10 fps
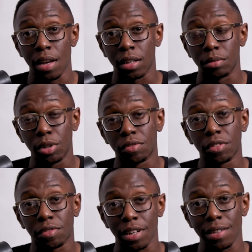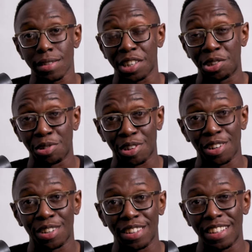The beautiful voice that you
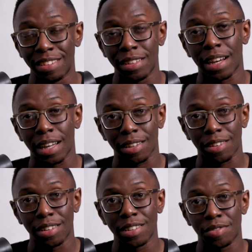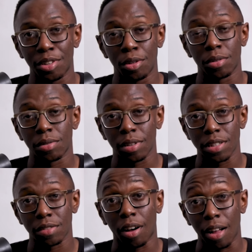heard in the ad on this video
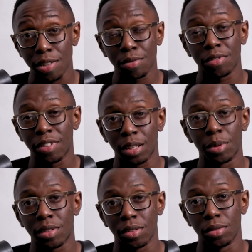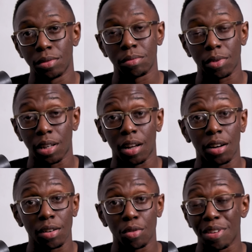is also available to you
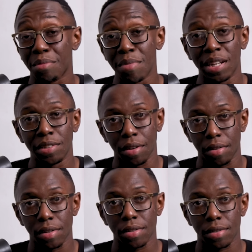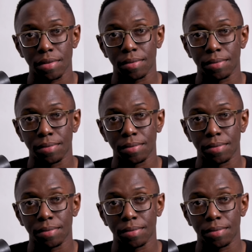along with many others.